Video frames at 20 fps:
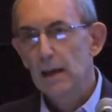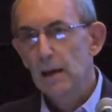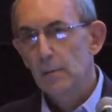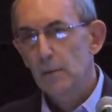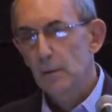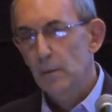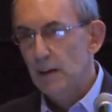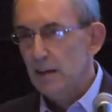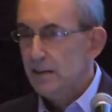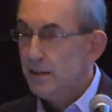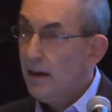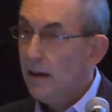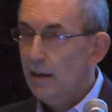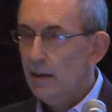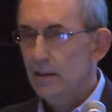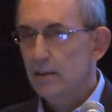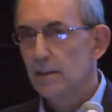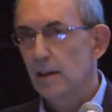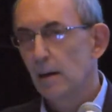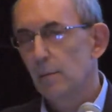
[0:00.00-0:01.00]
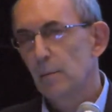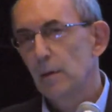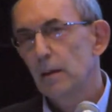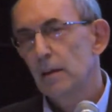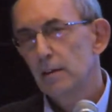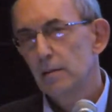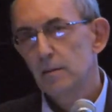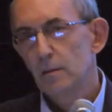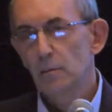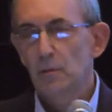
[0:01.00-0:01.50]
But my second step
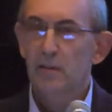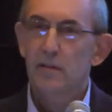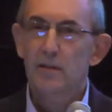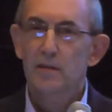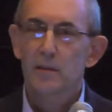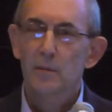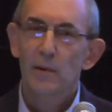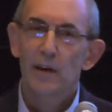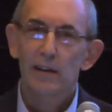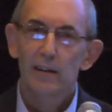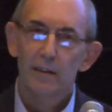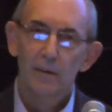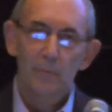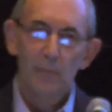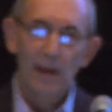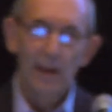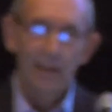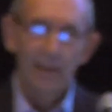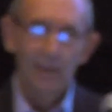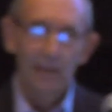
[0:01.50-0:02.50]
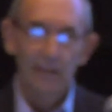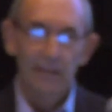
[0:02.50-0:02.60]
is to participate in a panel